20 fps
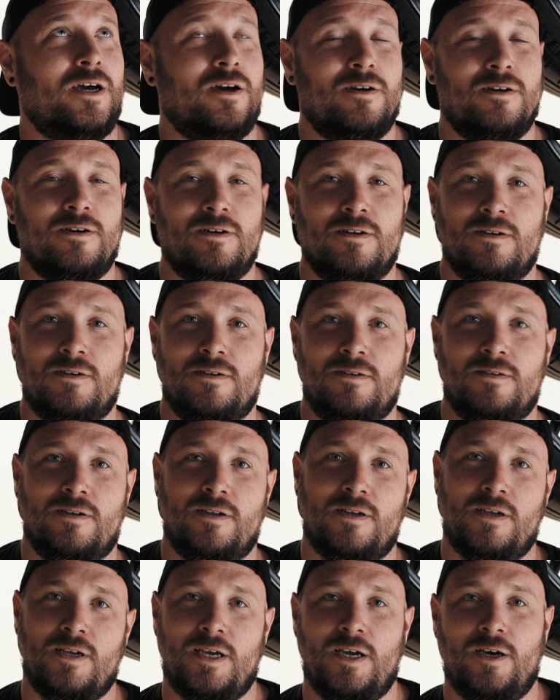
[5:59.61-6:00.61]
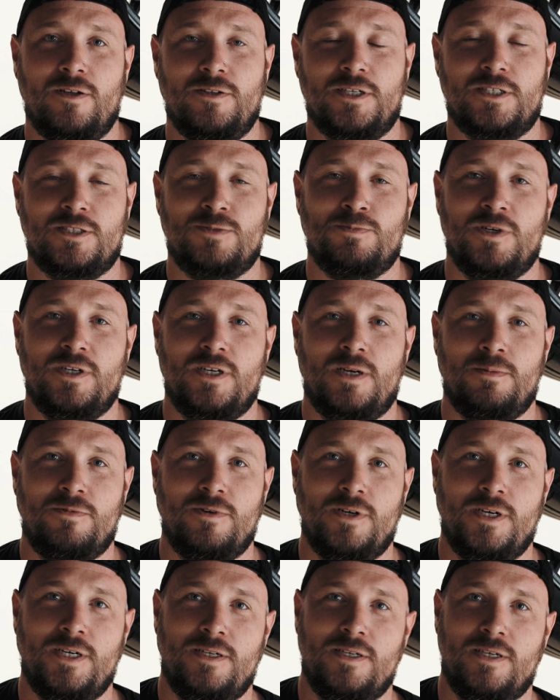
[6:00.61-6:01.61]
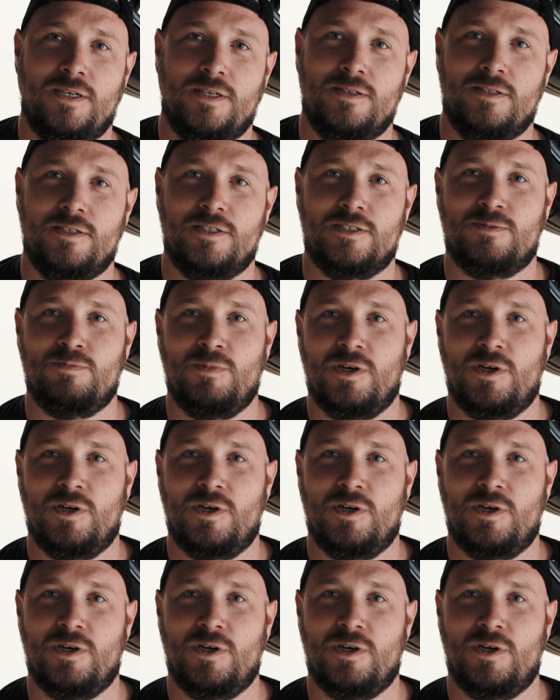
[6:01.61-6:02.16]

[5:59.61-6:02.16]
our Haldex spring upgrade in this